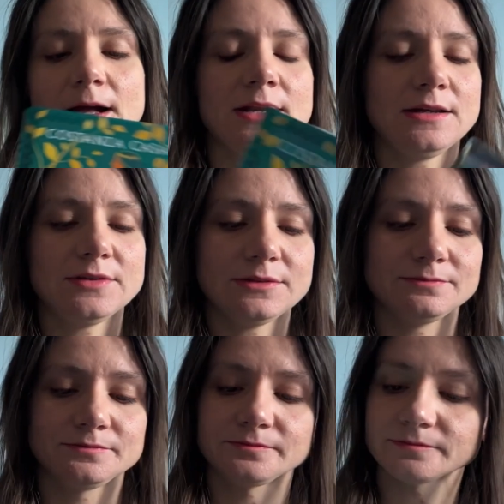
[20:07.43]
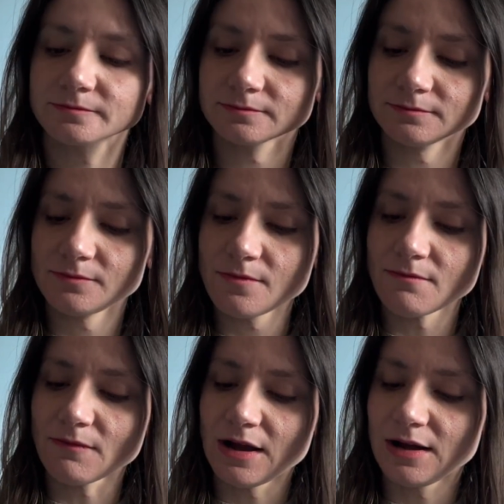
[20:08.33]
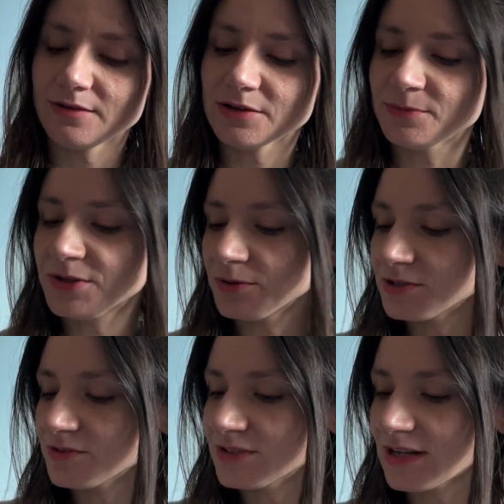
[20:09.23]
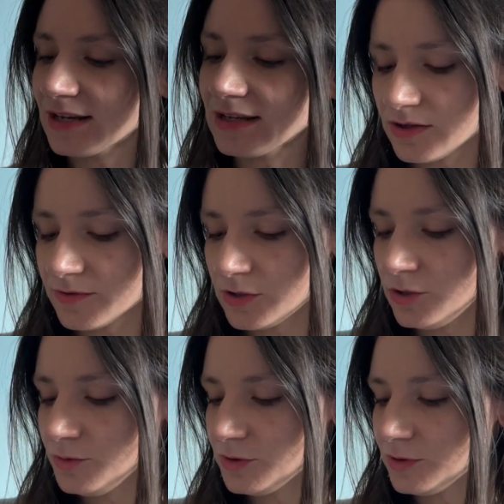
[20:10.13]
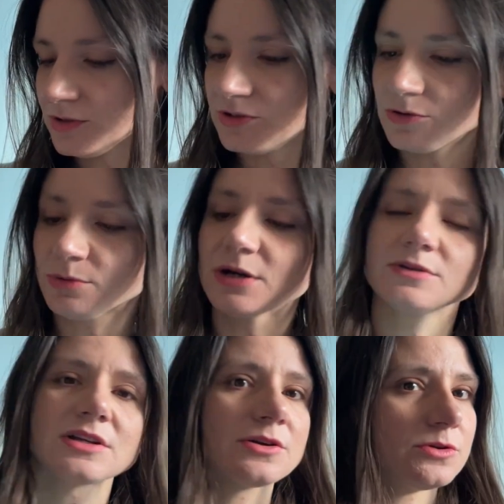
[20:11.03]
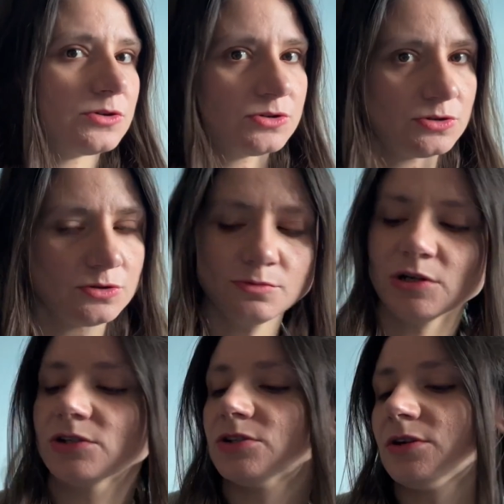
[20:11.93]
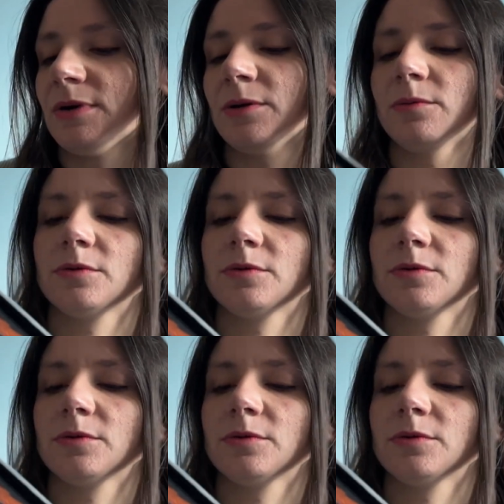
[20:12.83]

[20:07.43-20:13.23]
I love it. I love mythology retelling and covering new mythologies as well, because I don't know too much about